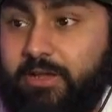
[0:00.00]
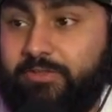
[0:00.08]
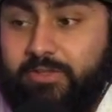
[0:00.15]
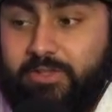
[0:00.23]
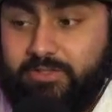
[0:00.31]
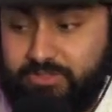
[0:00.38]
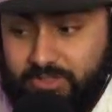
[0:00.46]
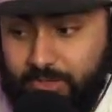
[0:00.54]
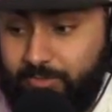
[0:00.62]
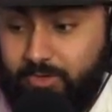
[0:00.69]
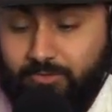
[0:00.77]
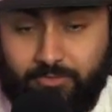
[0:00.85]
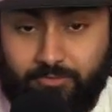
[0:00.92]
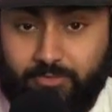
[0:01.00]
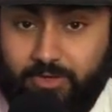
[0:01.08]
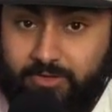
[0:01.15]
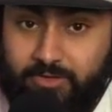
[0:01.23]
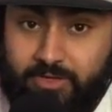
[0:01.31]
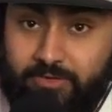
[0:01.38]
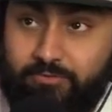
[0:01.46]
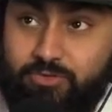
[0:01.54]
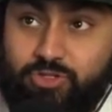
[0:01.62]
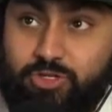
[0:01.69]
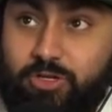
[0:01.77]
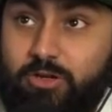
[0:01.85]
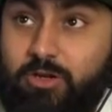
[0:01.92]
I think it's up there for fight of the night for
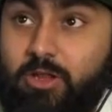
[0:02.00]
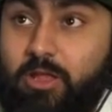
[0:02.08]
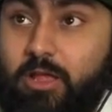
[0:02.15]
sure.